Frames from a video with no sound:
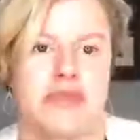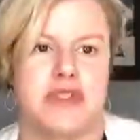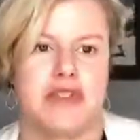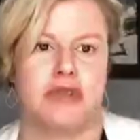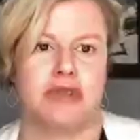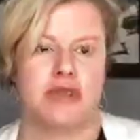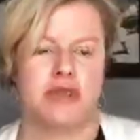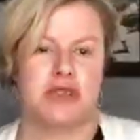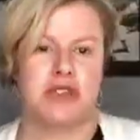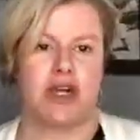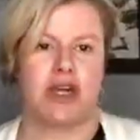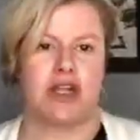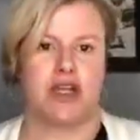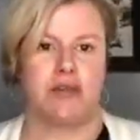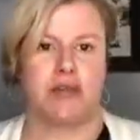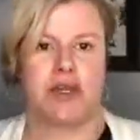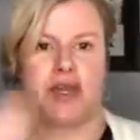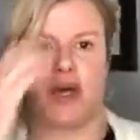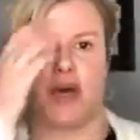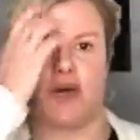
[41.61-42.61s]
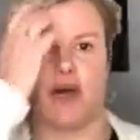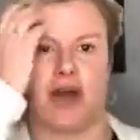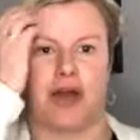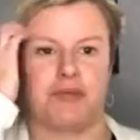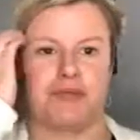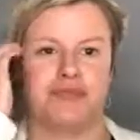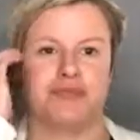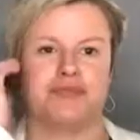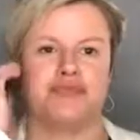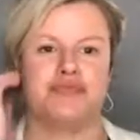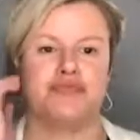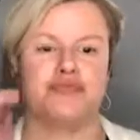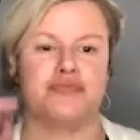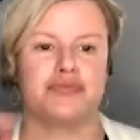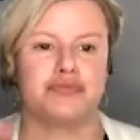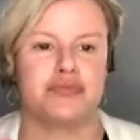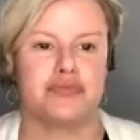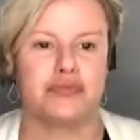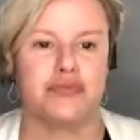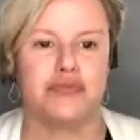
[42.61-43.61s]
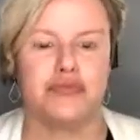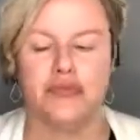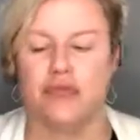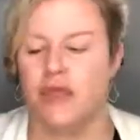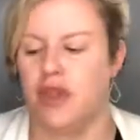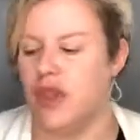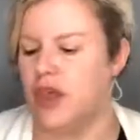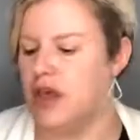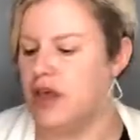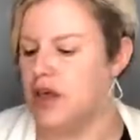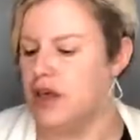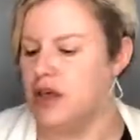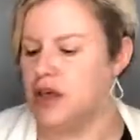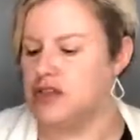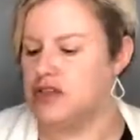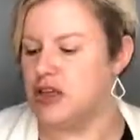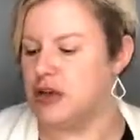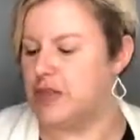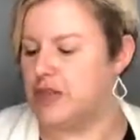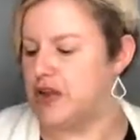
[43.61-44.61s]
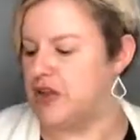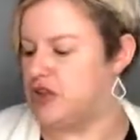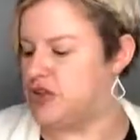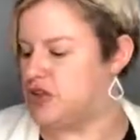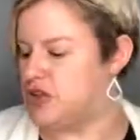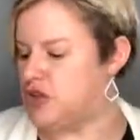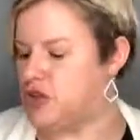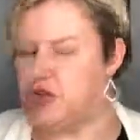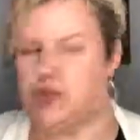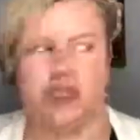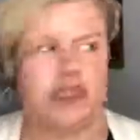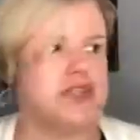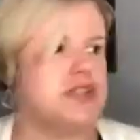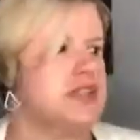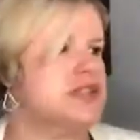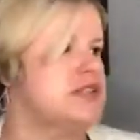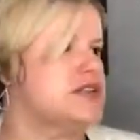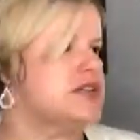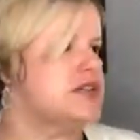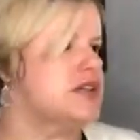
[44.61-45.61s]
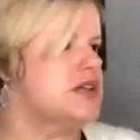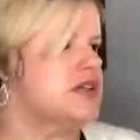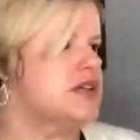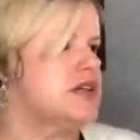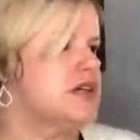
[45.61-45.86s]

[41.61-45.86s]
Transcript: Someone was calling me. Okay. So I'm gonna do this.